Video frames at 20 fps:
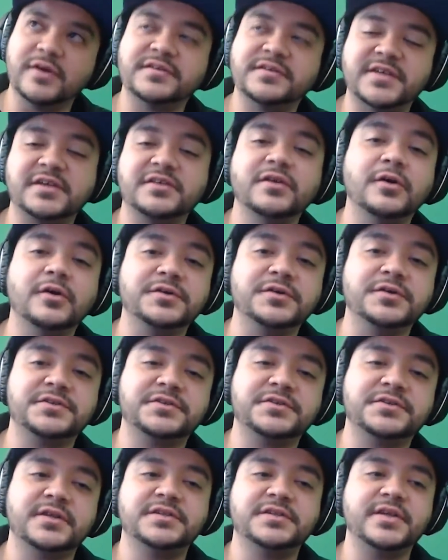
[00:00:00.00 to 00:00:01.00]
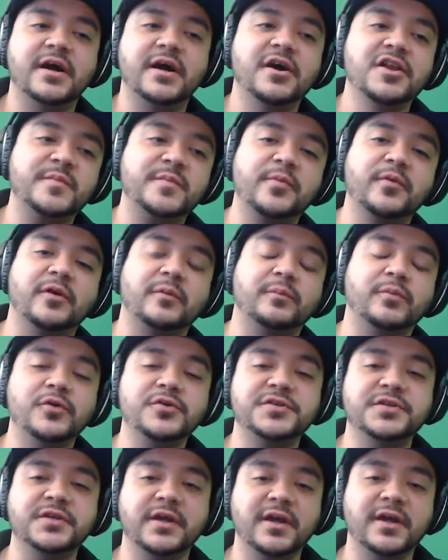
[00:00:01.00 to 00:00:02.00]
take notes and see how other people are
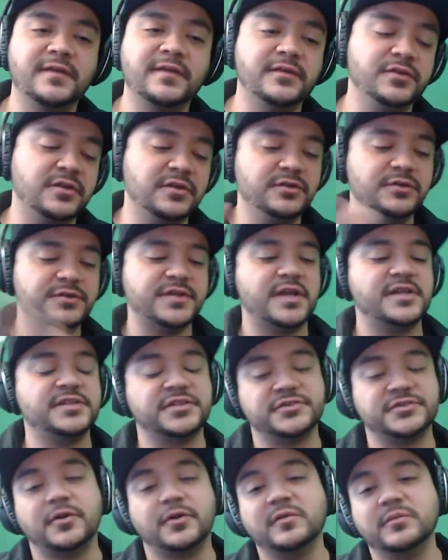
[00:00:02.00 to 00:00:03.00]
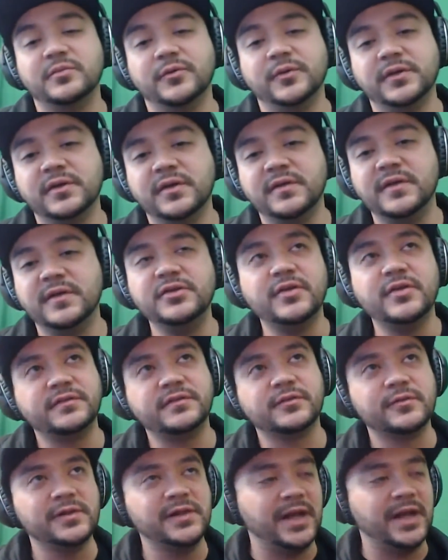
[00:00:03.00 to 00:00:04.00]
approaching it, and then you can use that as a starting point. And then you have
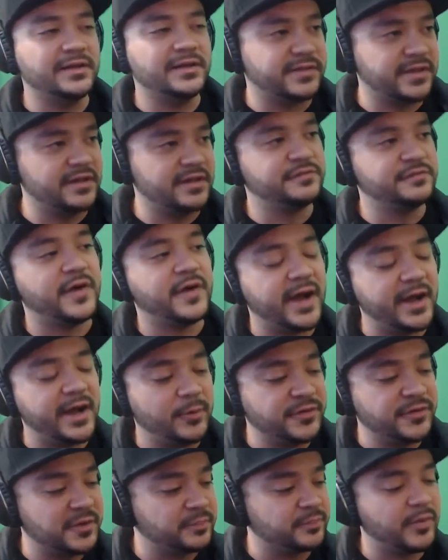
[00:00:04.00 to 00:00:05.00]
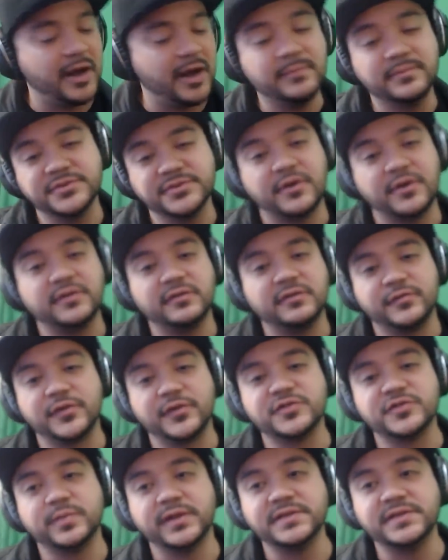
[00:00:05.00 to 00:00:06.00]
to really identify what the problems are in the
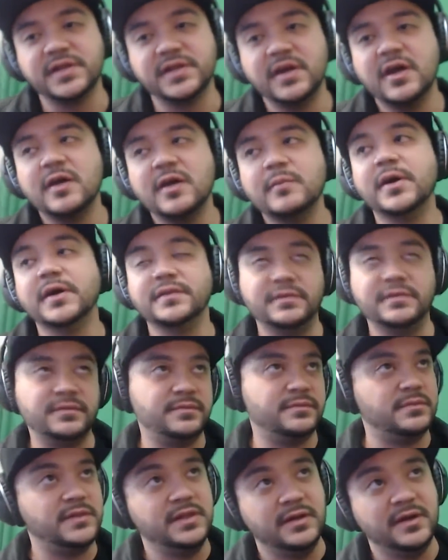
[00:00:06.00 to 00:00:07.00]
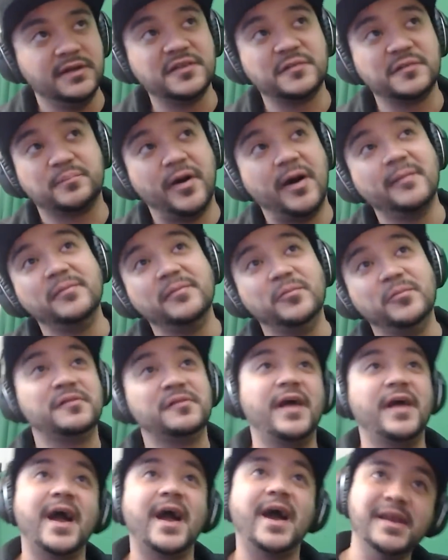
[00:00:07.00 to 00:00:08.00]
first place. But the other problem with
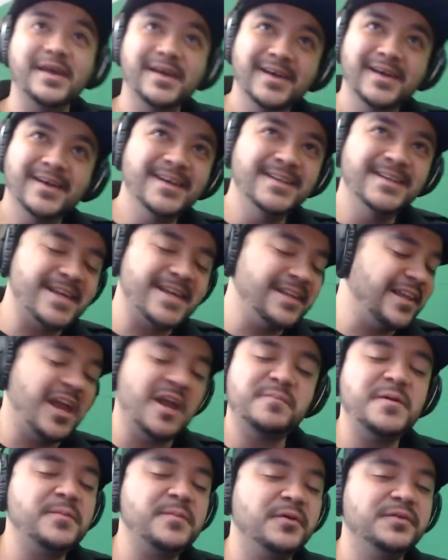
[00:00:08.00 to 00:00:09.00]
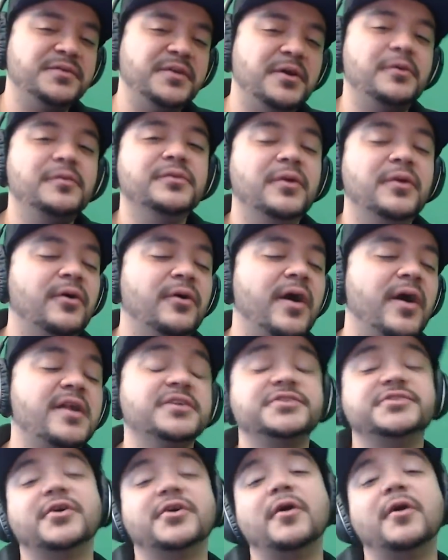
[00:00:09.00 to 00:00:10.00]
that is that a lot of people don't know how
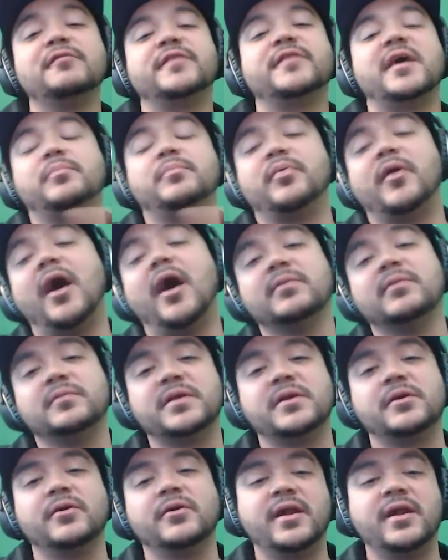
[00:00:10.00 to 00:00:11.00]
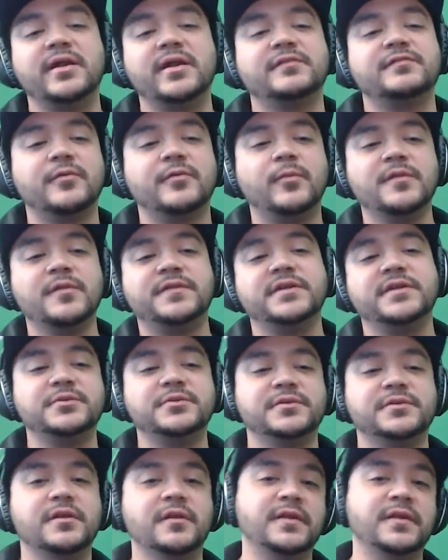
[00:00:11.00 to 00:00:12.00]
to solve that problem. They don't know how to get from one thing to
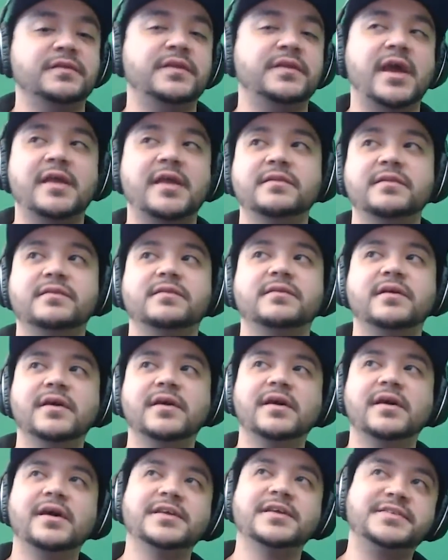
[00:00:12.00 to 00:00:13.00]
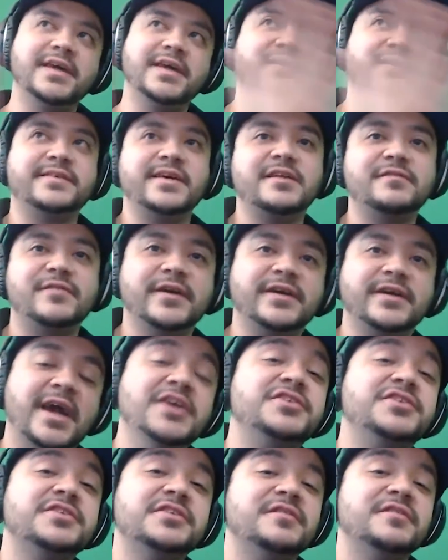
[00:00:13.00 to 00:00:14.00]
another. And it's the
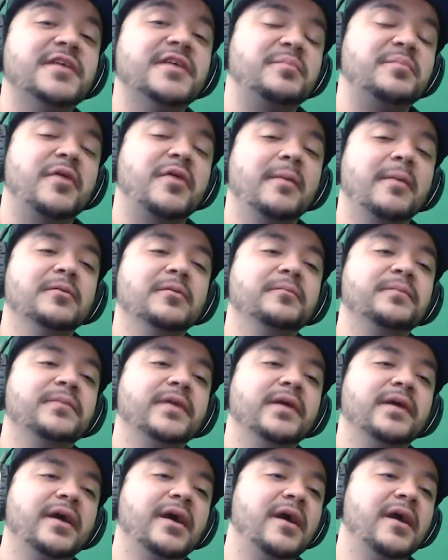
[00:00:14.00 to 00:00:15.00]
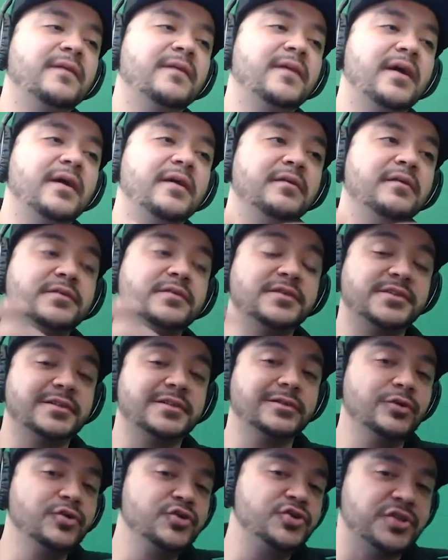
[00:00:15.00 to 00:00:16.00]
identification of that problem and then the
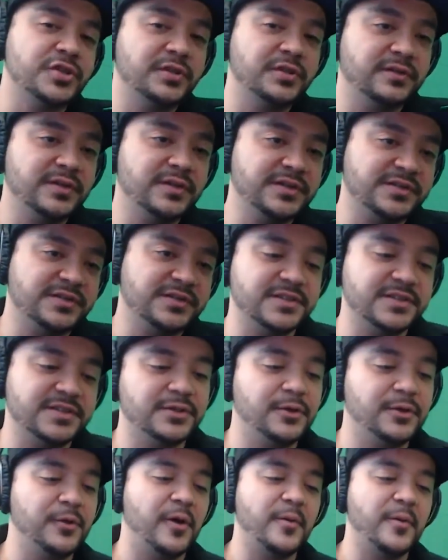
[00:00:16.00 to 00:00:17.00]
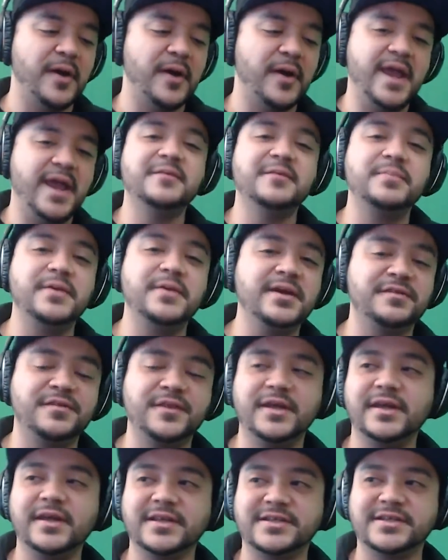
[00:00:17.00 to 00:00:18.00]
solution. This whole A to B
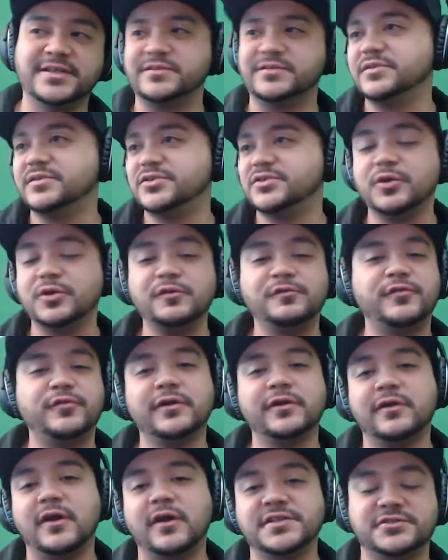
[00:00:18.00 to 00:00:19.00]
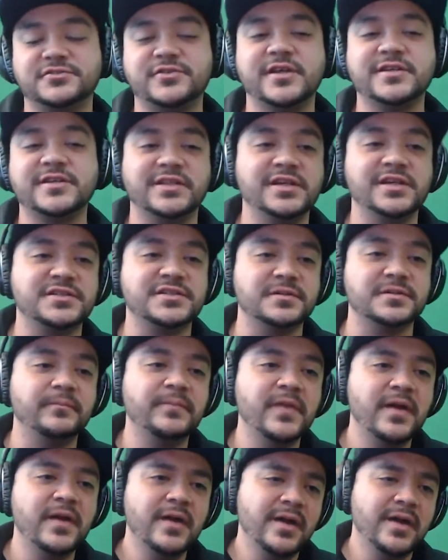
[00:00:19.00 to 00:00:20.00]
thing gets so far lost in translation.
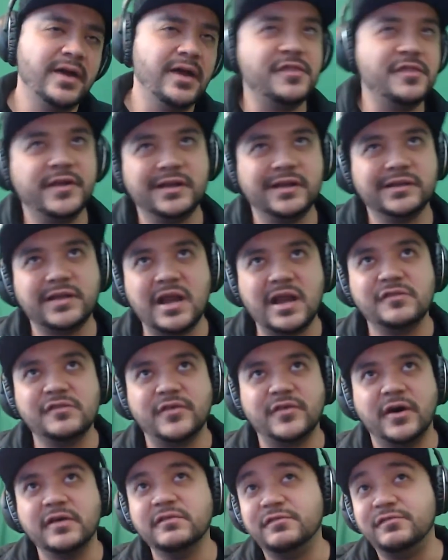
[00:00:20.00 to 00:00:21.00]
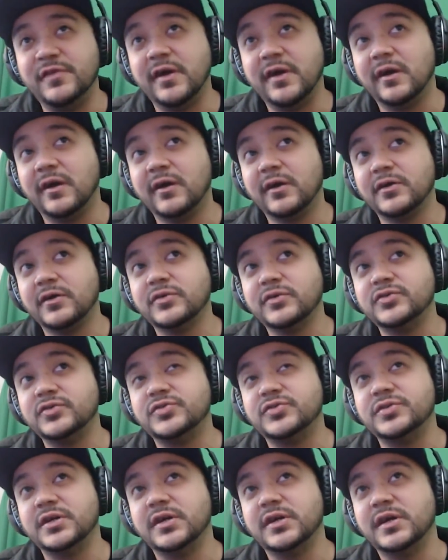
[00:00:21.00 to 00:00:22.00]
And I think a lot of unfair
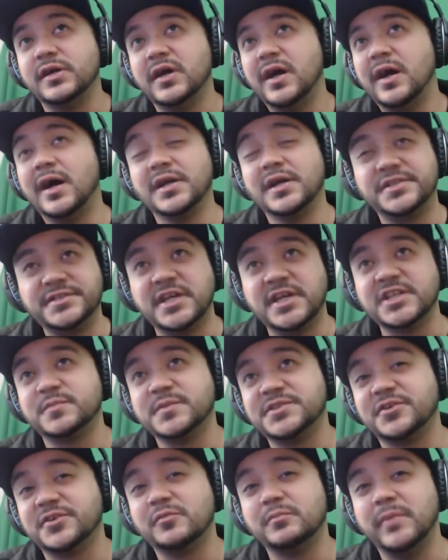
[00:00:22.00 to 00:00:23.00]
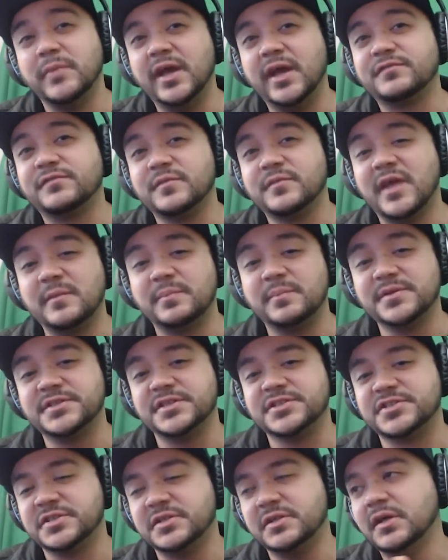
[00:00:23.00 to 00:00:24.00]
assessments are made from that
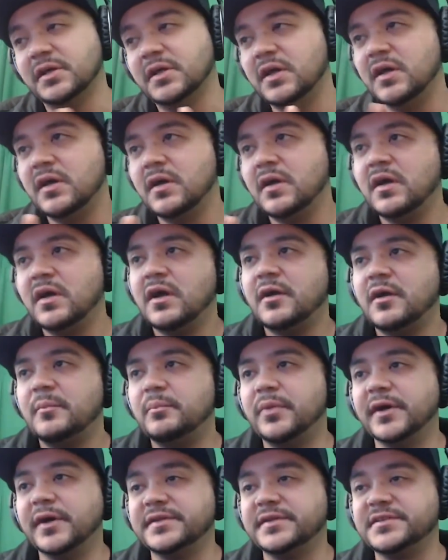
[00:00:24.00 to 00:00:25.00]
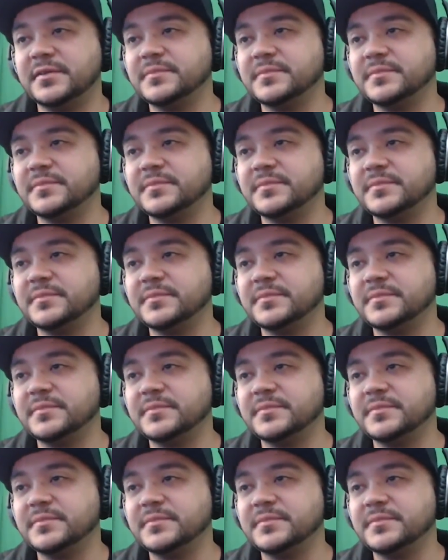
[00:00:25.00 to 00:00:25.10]
position, but